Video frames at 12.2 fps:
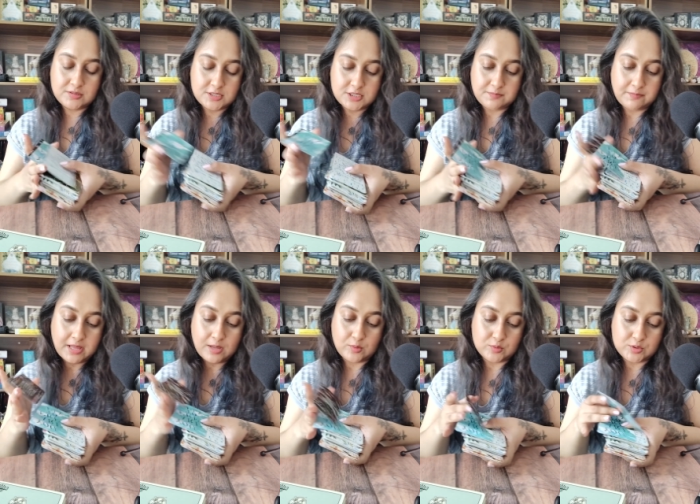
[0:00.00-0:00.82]

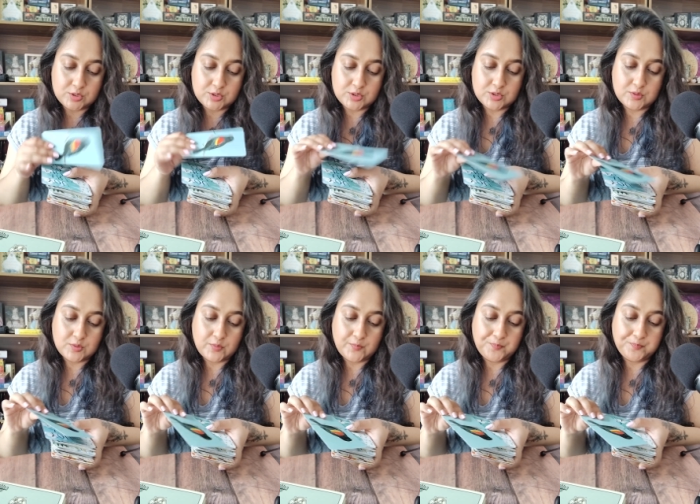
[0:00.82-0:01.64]
spouse?
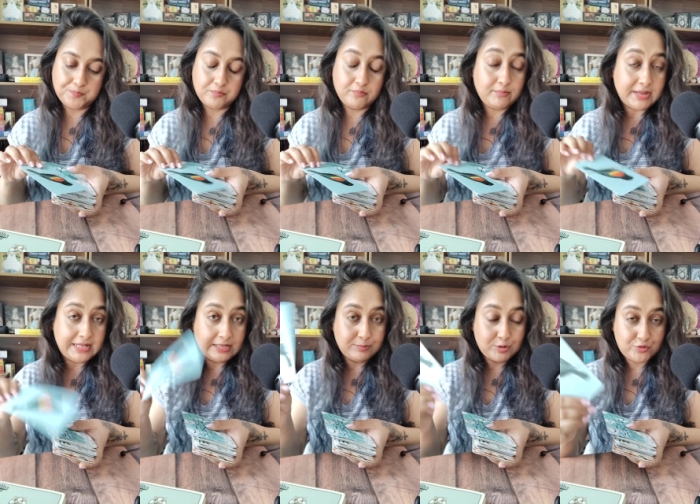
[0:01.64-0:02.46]

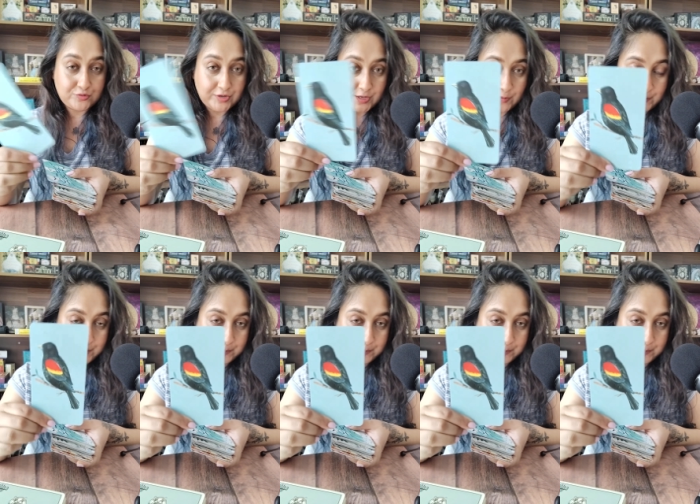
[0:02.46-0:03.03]
Pile number three.